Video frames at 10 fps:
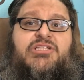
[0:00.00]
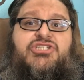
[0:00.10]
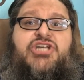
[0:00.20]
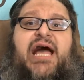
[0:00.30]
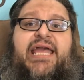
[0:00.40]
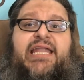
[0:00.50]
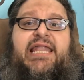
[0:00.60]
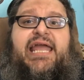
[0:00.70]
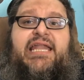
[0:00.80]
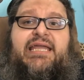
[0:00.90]

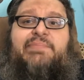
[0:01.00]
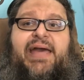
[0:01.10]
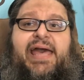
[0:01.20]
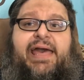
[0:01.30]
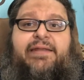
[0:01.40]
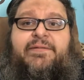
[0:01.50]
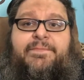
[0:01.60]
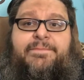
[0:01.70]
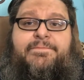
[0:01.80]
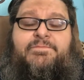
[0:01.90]
giant landing pad
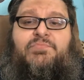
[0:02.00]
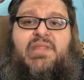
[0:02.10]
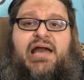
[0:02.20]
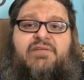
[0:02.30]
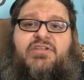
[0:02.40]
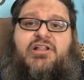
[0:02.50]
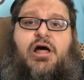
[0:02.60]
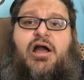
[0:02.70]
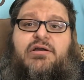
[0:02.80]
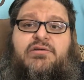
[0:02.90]
out of the
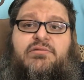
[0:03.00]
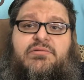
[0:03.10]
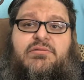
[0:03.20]
clock.